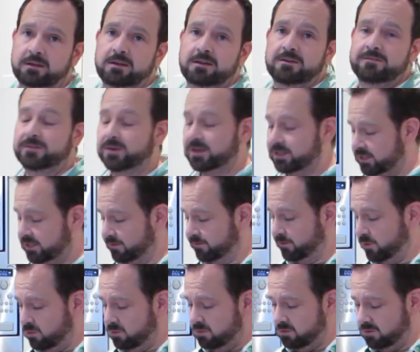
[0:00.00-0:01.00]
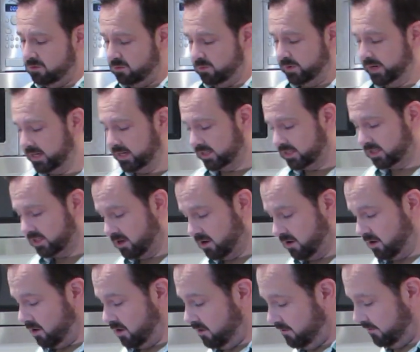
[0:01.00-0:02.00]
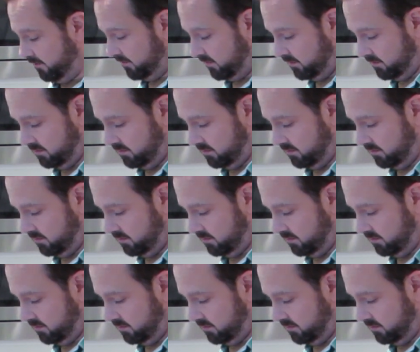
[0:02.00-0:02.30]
First of all, we're going to start off